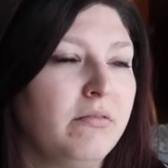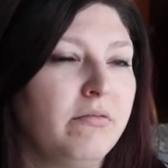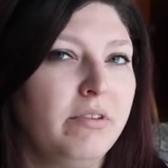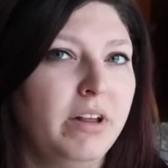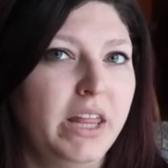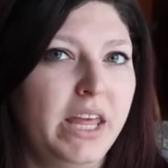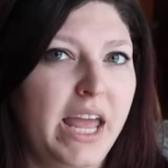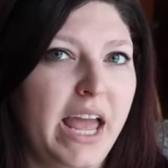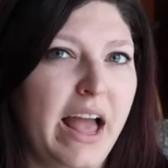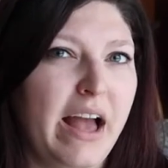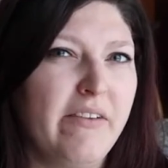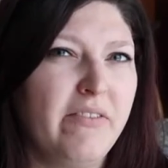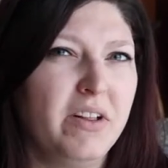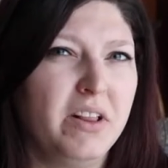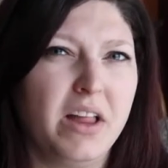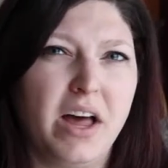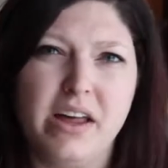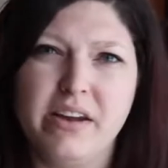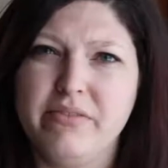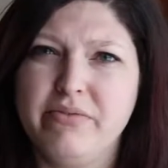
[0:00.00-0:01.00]
really have a
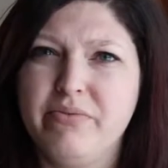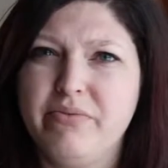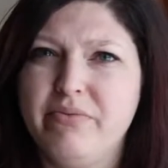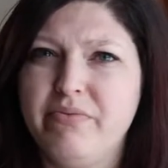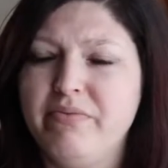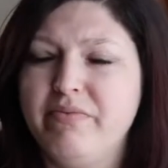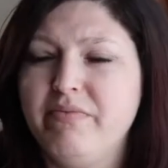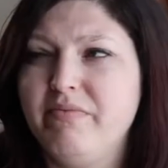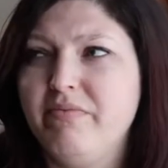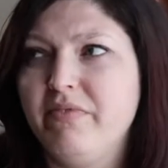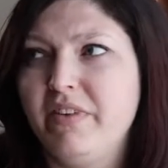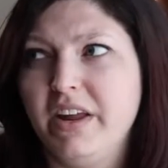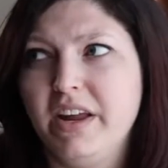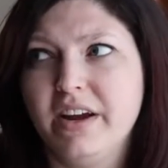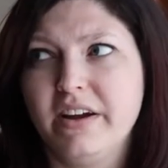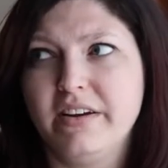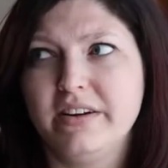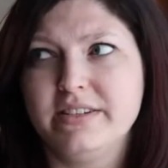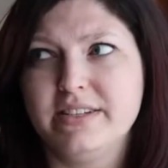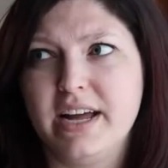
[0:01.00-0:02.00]
lot of
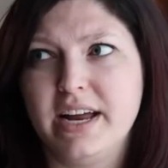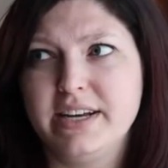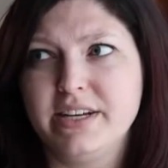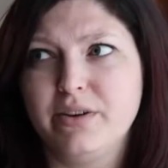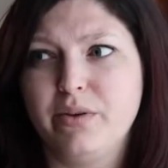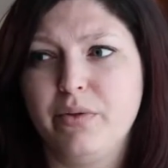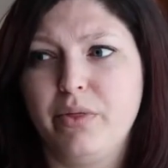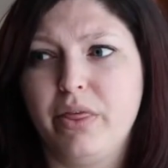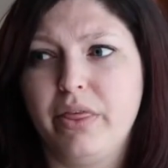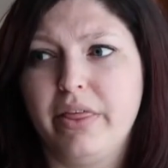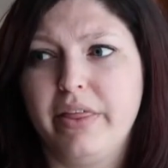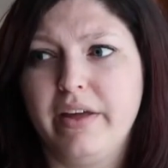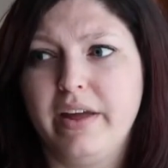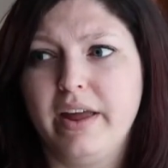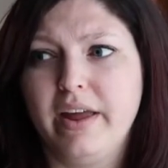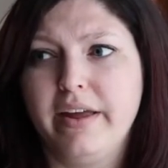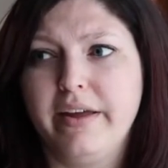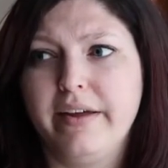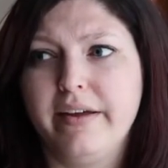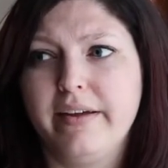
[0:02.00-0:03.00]
fears, I don't
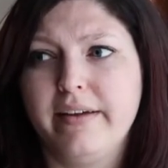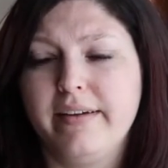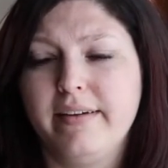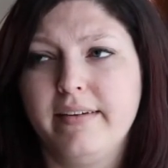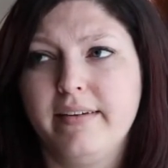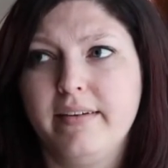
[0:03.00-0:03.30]
think.